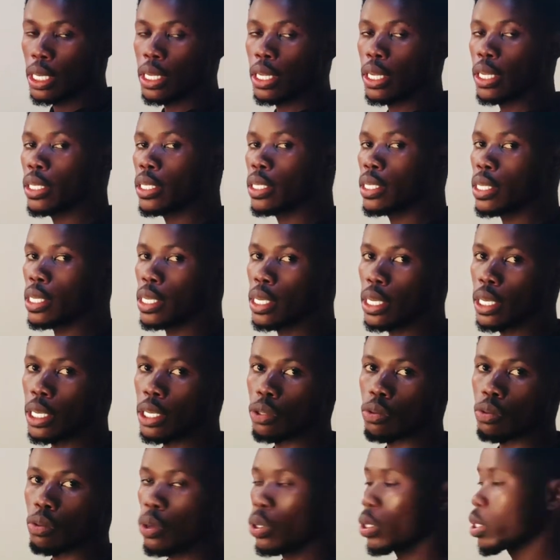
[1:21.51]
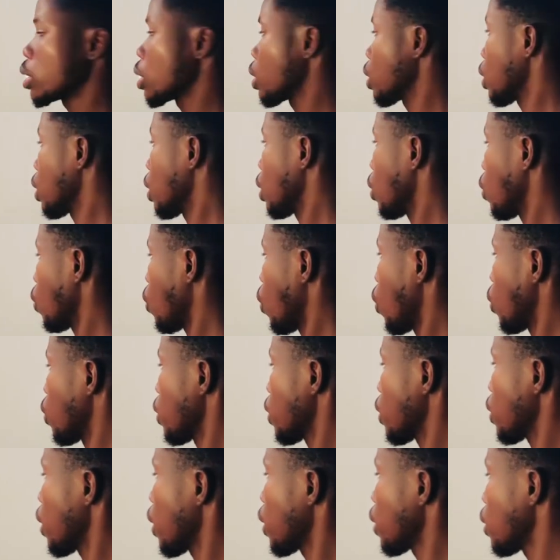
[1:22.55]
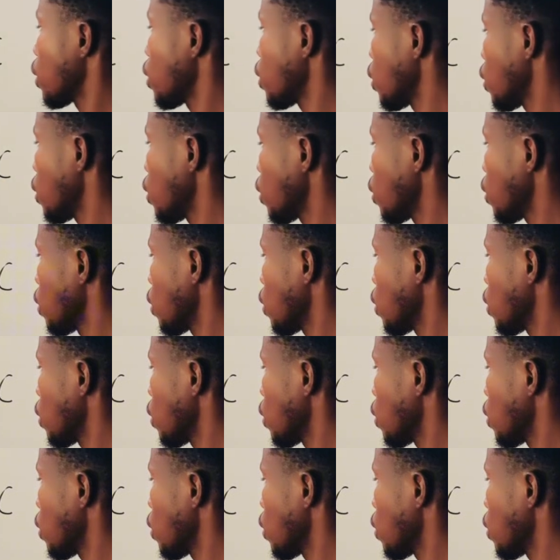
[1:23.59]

A c is what? Constants.